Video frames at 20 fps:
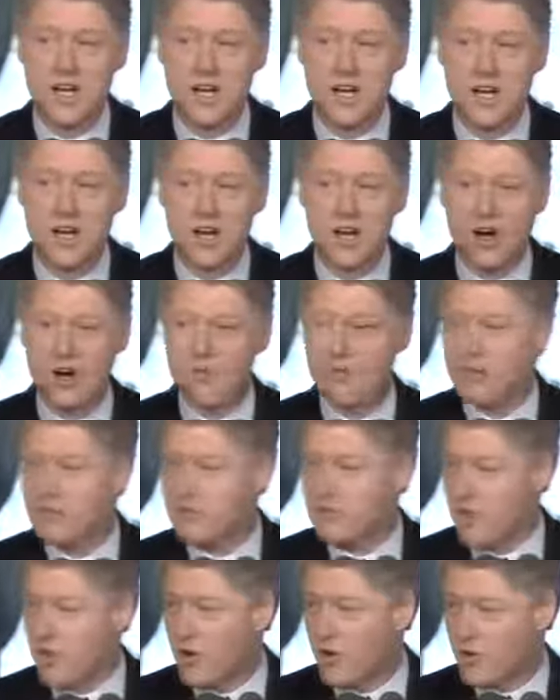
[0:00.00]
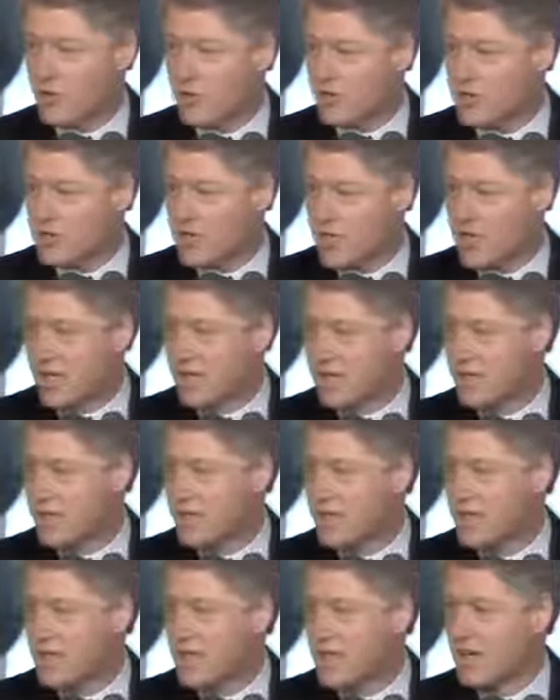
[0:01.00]
uh, almost 40%
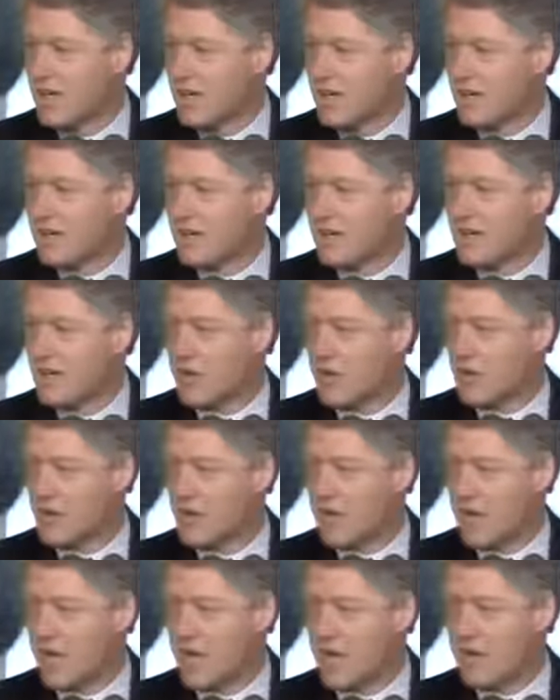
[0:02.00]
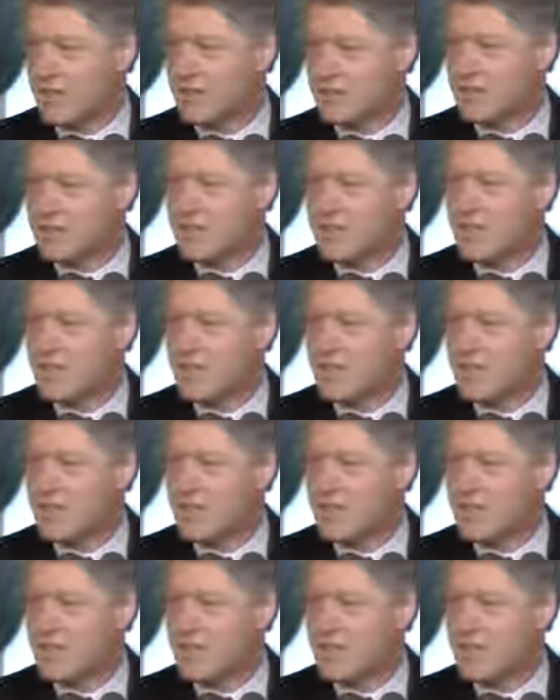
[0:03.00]
of the total dollars.